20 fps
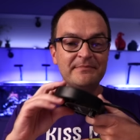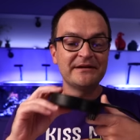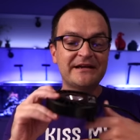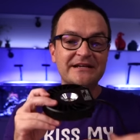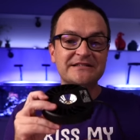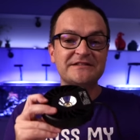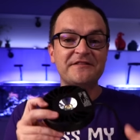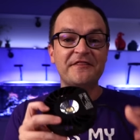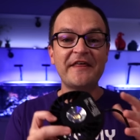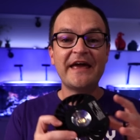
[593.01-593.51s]

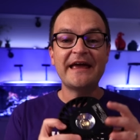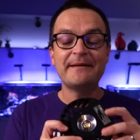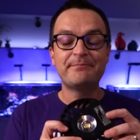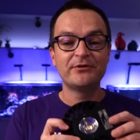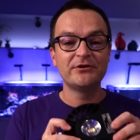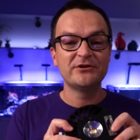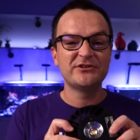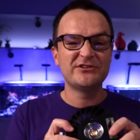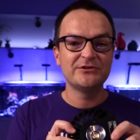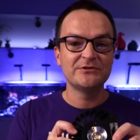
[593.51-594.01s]
because they
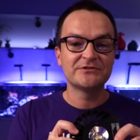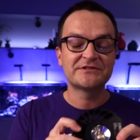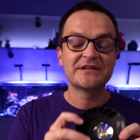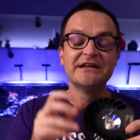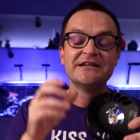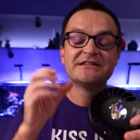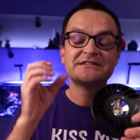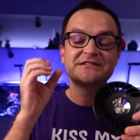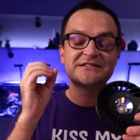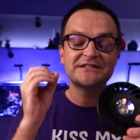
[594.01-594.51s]
produce
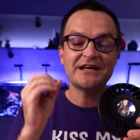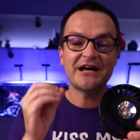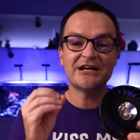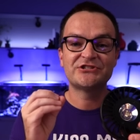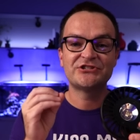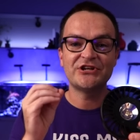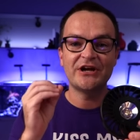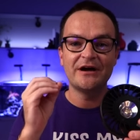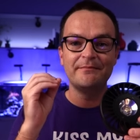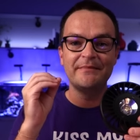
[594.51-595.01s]

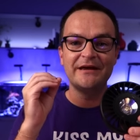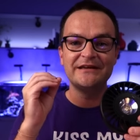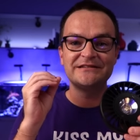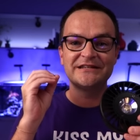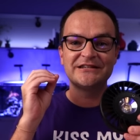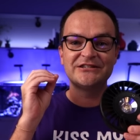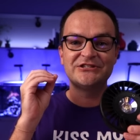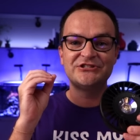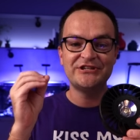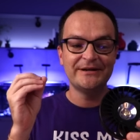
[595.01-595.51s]
such
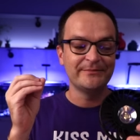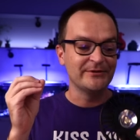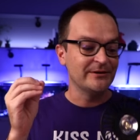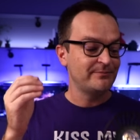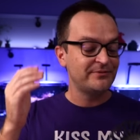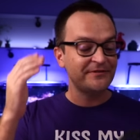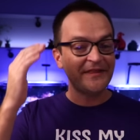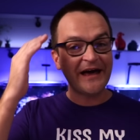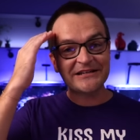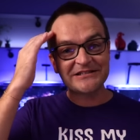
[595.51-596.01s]
amazing shimmer,
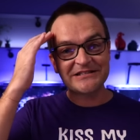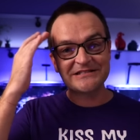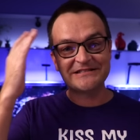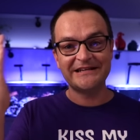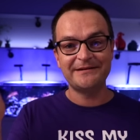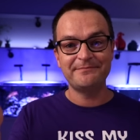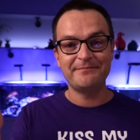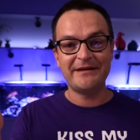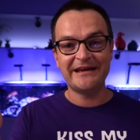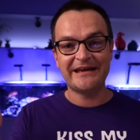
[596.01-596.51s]
but that just
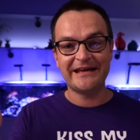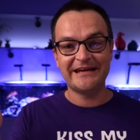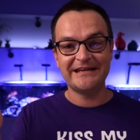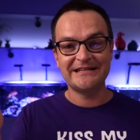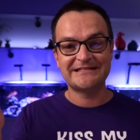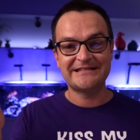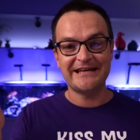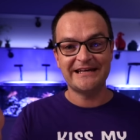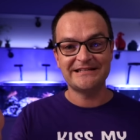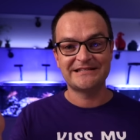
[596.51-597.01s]
didn't make any
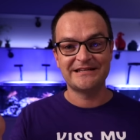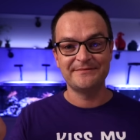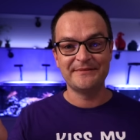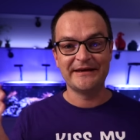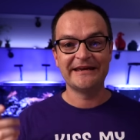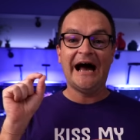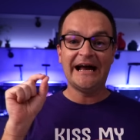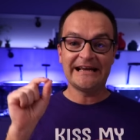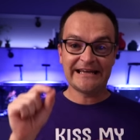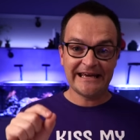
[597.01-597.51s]
sense to
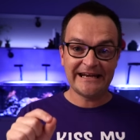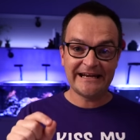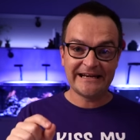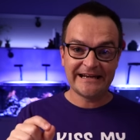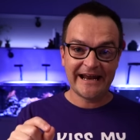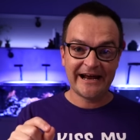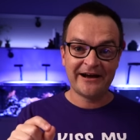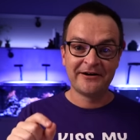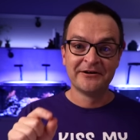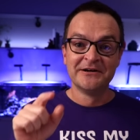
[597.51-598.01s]
me. I get it
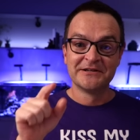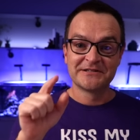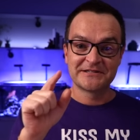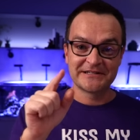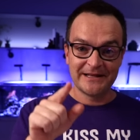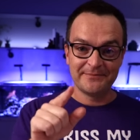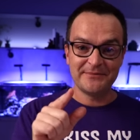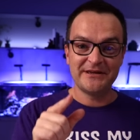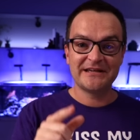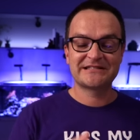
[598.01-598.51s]
now, so
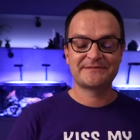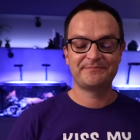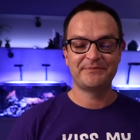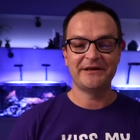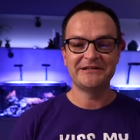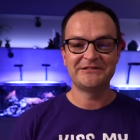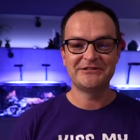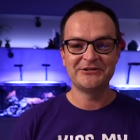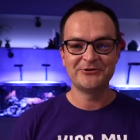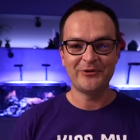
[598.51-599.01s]
let me
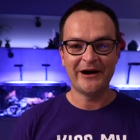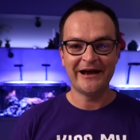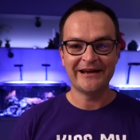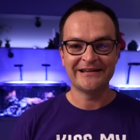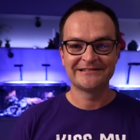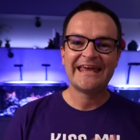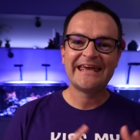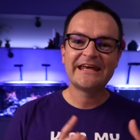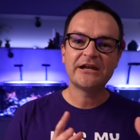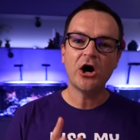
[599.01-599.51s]
explain to you why.
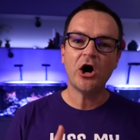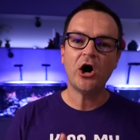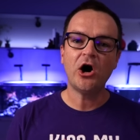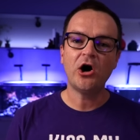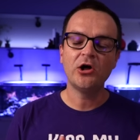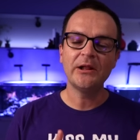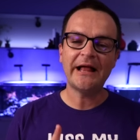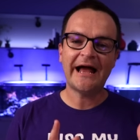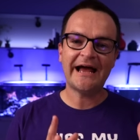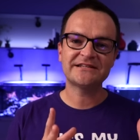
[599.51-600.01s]
It
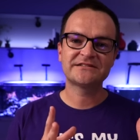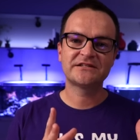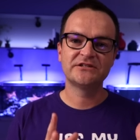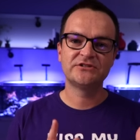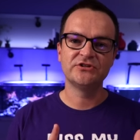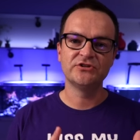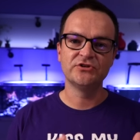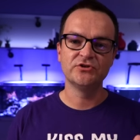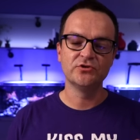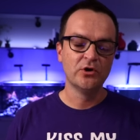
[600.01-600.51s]
all has to
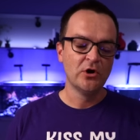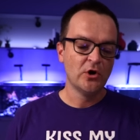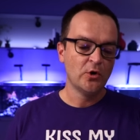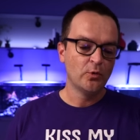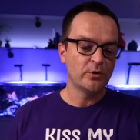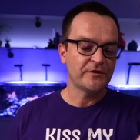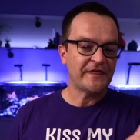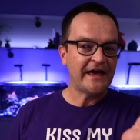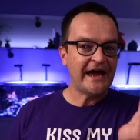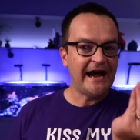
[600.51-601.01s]
do
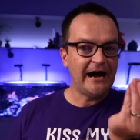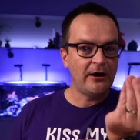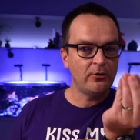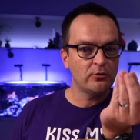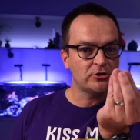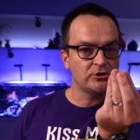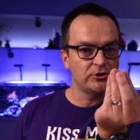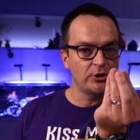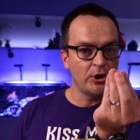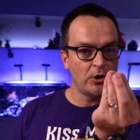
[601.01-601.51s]
with how
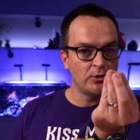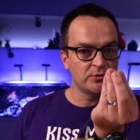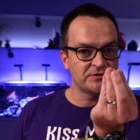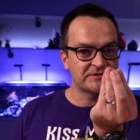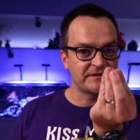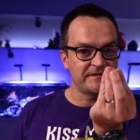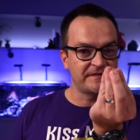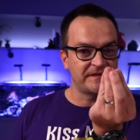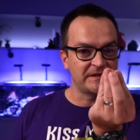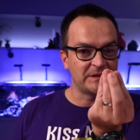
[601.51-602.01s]
close
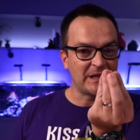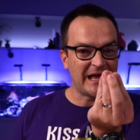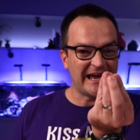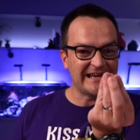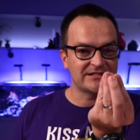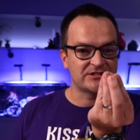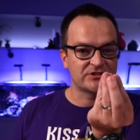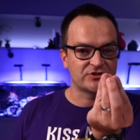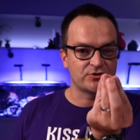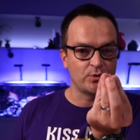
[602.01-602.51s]
the
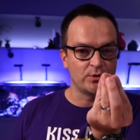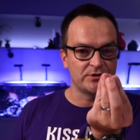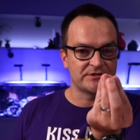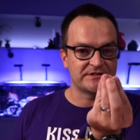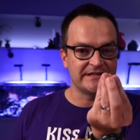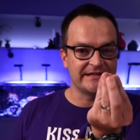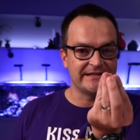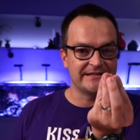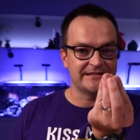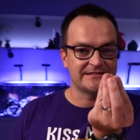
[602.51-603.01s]
light source
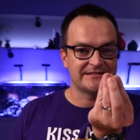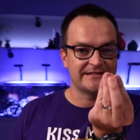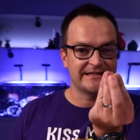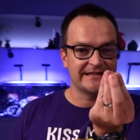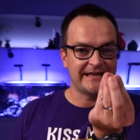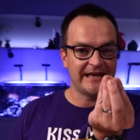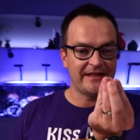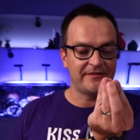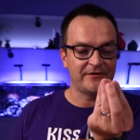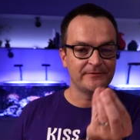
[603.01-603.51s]
is
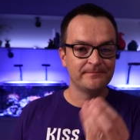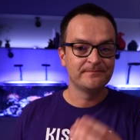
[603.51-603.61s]
together.